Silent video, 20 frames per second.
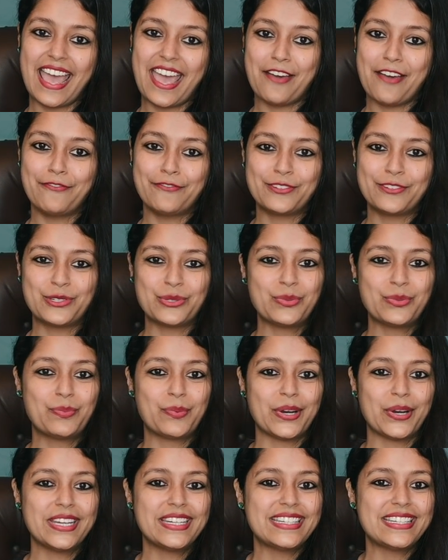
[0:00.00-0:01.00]

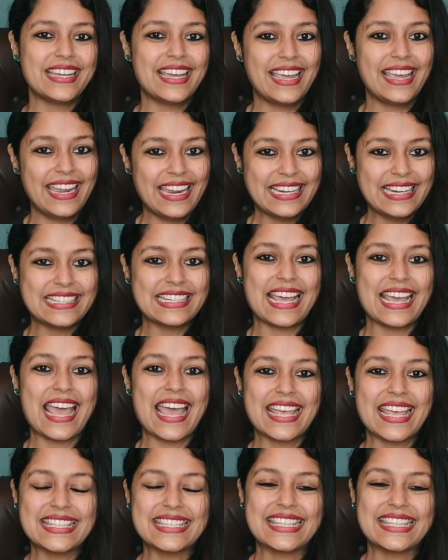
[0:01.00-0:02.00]
f2.8
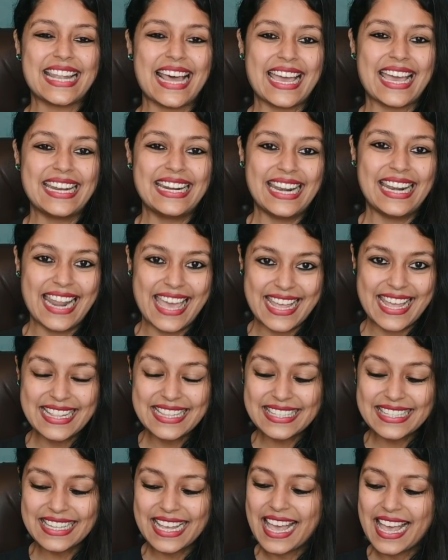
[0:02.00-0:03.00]
S-line
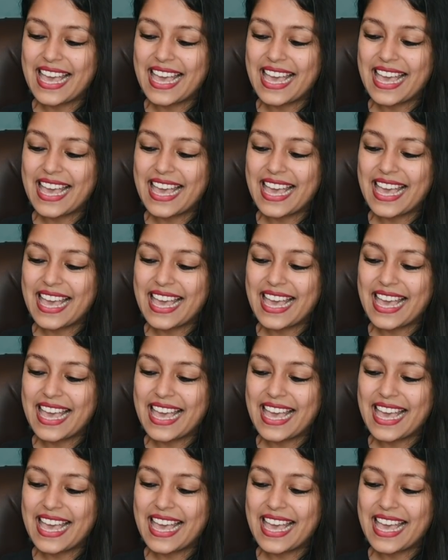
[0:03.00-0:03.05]
lens